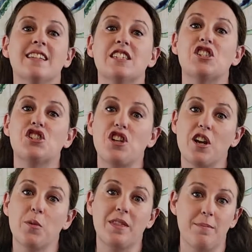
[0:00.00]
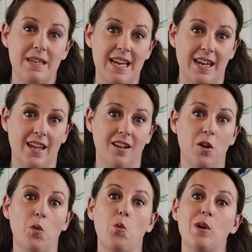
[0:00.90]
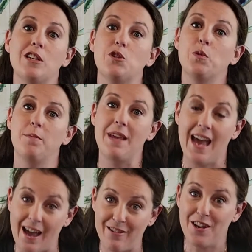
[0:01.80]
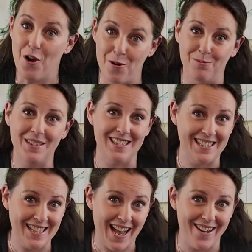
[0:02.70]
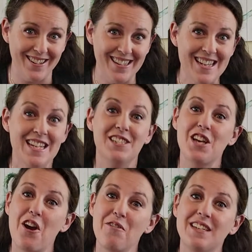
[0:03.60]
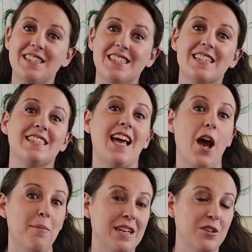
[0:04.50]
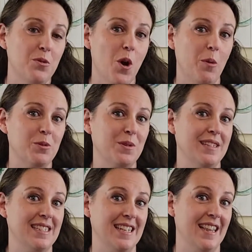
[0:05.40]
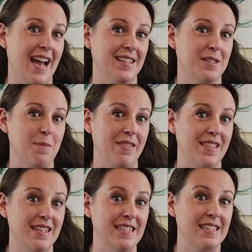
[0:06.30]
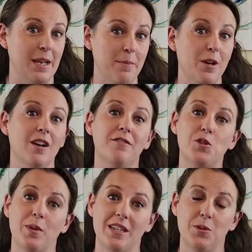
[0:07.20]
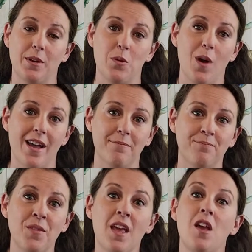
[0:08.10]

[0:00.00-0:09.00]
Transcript: Let's start with the beginning, which would be having homes to sell. So let's discuss how many new homes were listed last month in December of 2021.